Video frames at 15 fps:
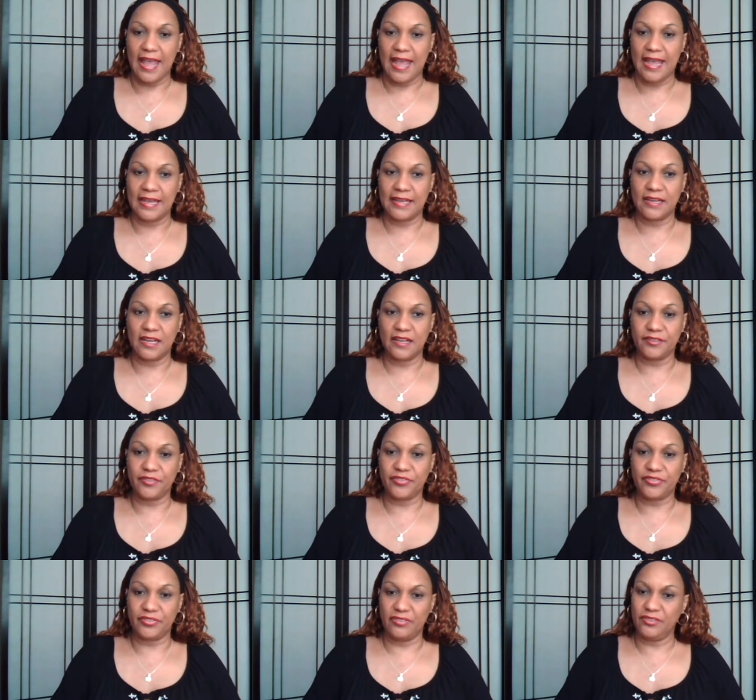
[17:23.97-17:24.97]
and
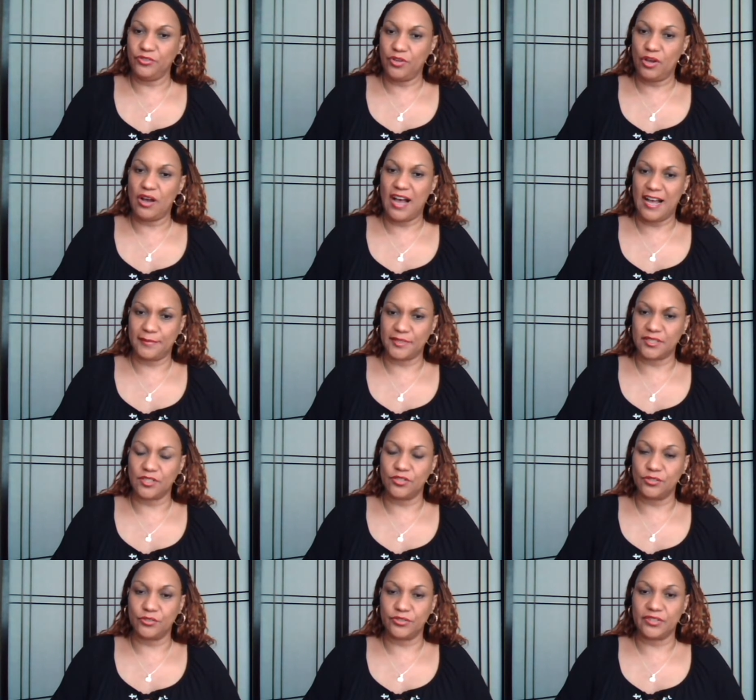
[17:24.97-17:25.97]
other, you know,
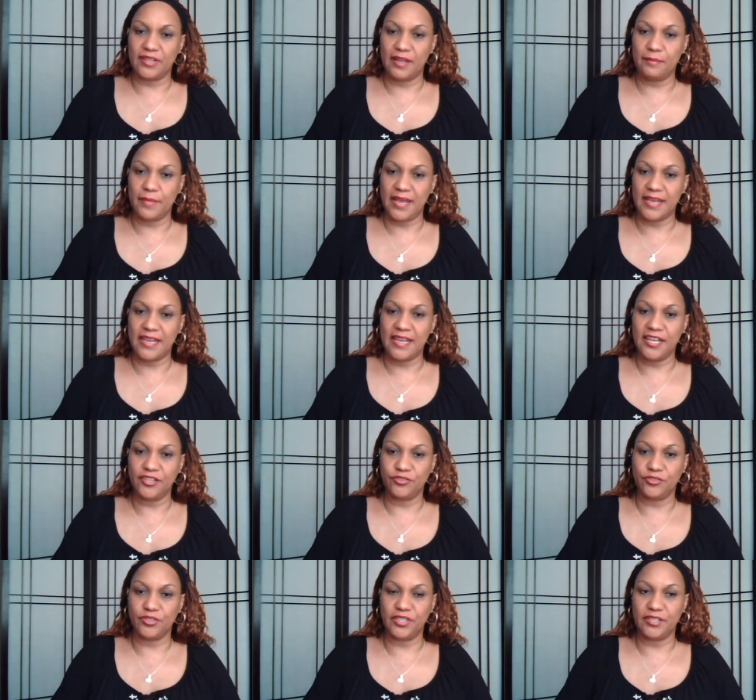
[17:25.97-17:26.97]
obstacles that may
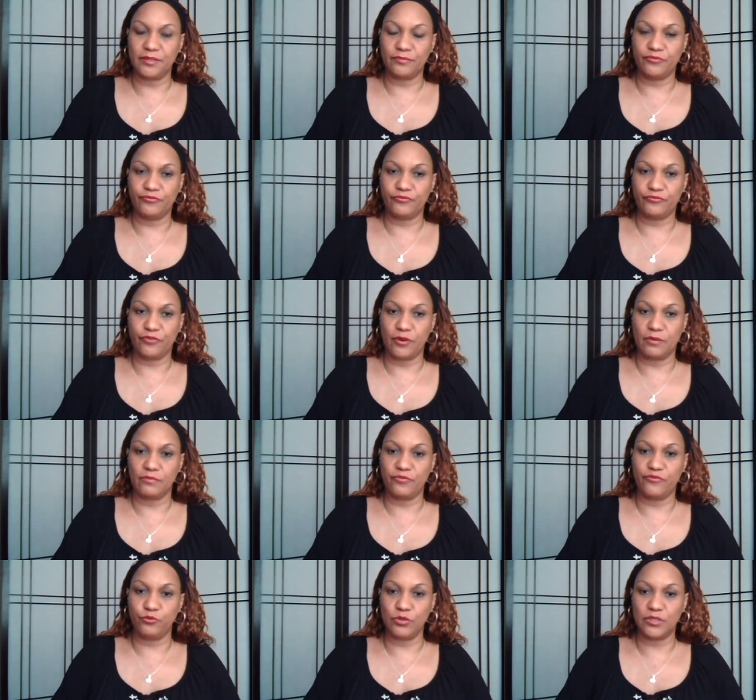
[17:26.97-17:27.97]
hinder them
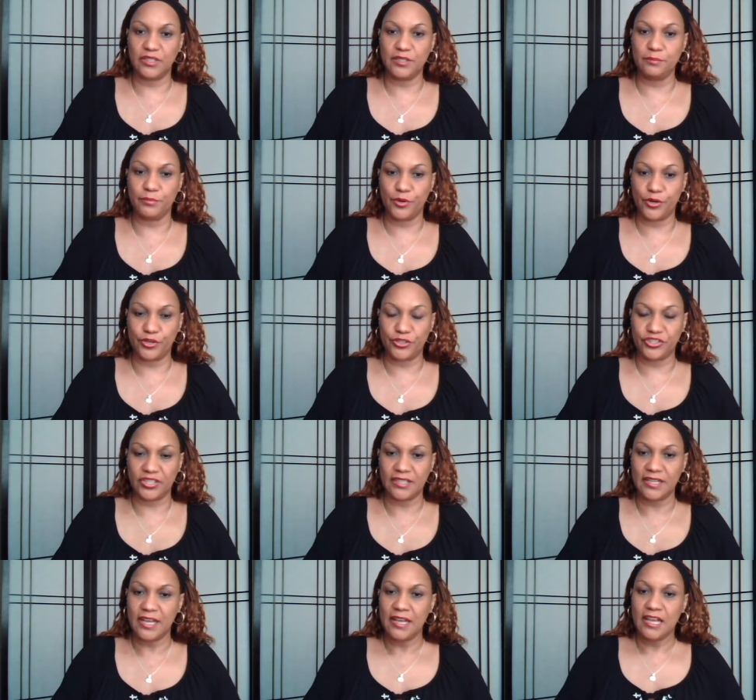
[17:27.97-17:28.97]
from fully
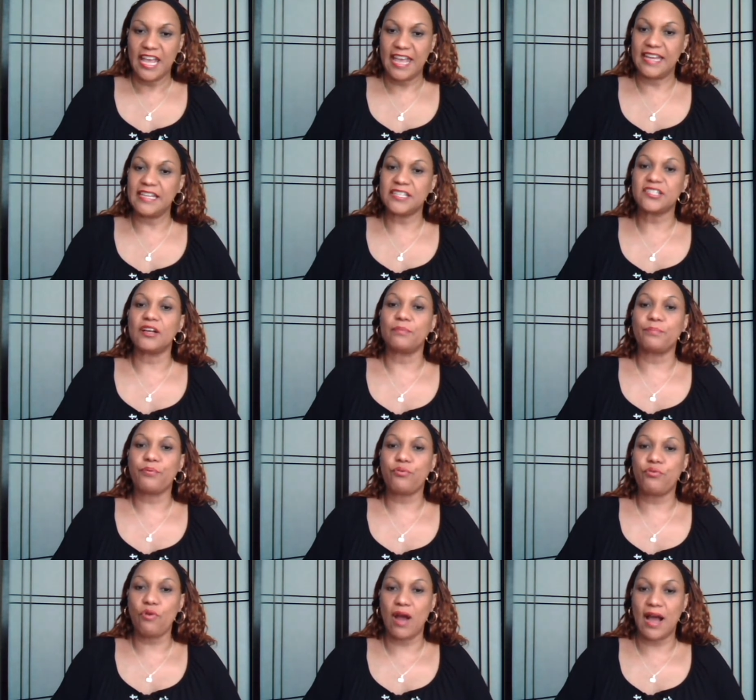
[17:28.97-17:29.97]
merging. And it's a
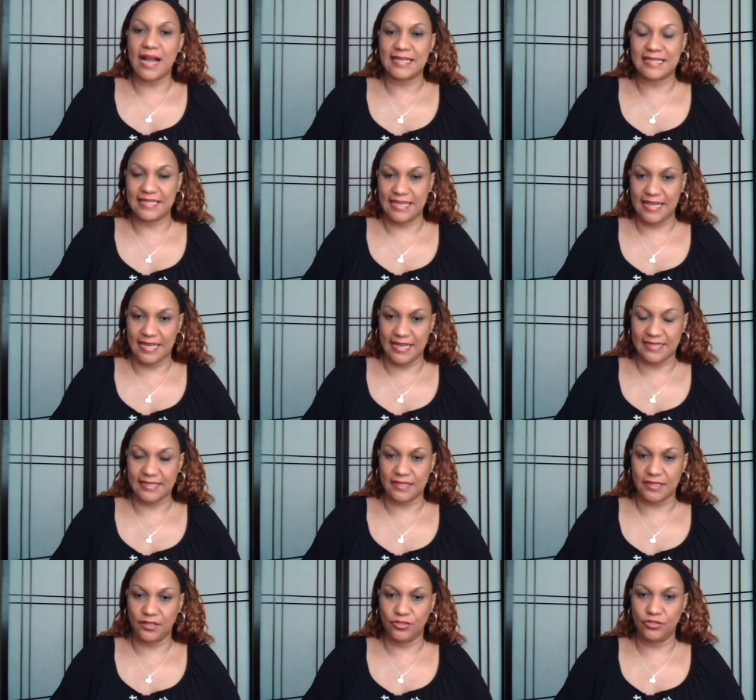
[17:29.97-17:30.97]

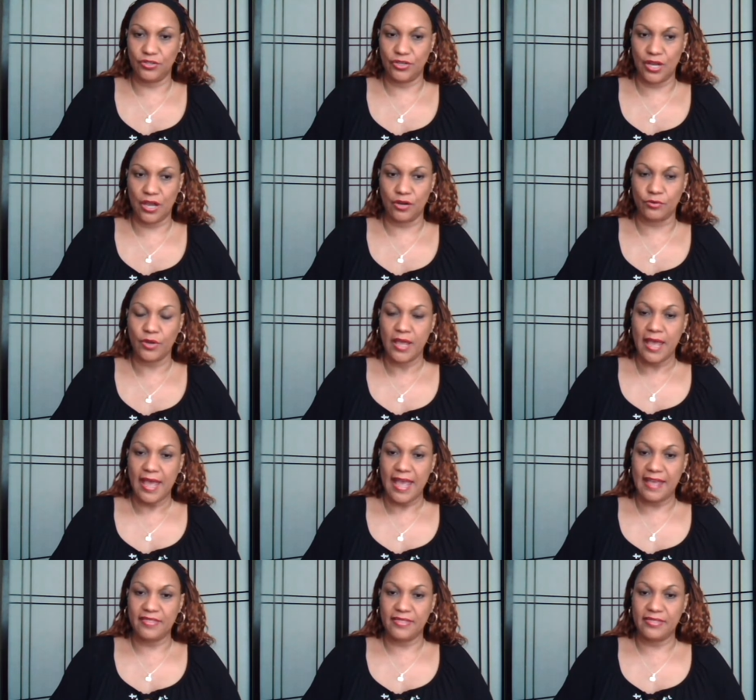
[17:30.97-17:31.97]
process, you know,
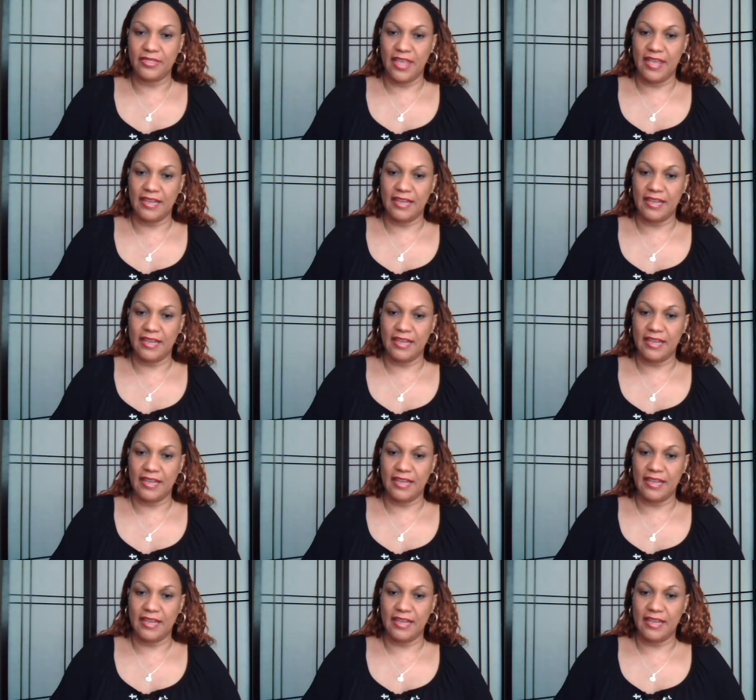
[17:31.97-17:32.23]
and